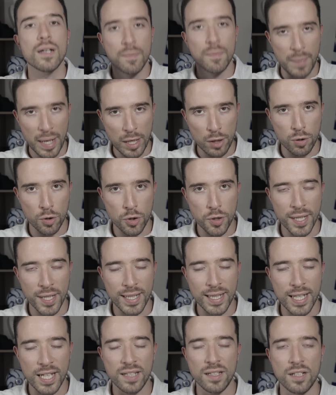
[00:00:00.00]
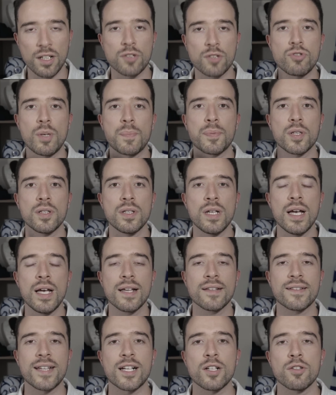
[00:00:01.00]
make sure you hit the link in the description.
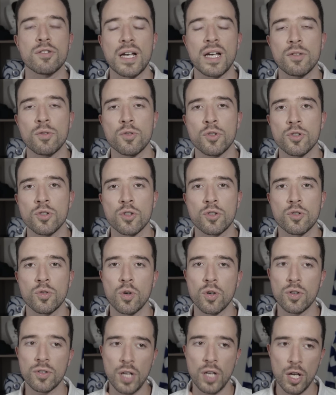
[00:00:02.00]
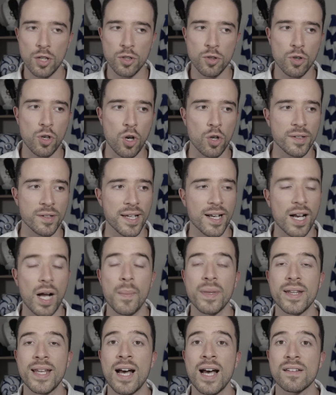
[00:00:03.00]
Second channel, Younes Talks. New content
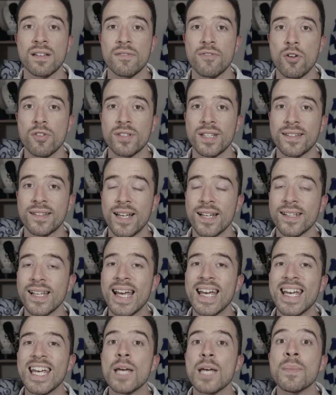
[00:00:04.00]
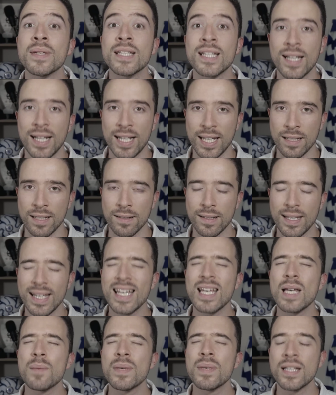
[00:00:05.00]
coming there, as I've already said, imminently.
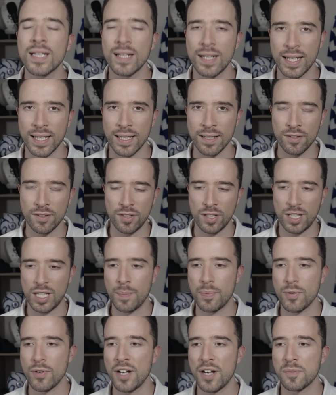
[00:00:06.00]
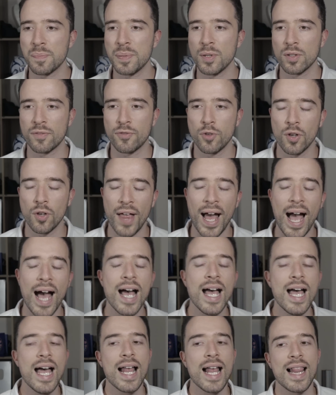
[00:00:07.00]
So keep your eyes peeled for
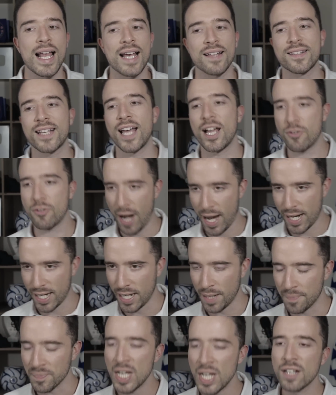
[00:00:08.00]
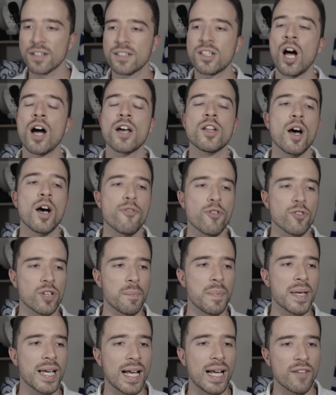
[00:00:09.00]
that. Let's get cracking. Starting off with
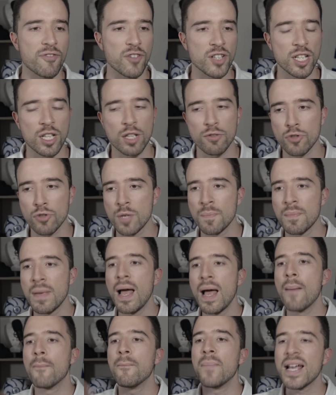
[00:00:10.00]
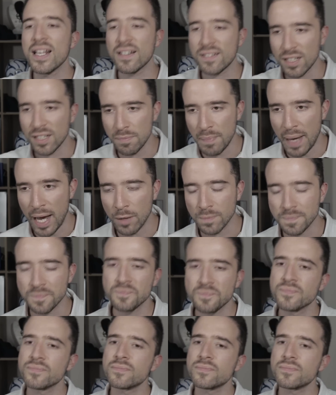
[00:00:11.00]
the big elephant in the room, Mason Mount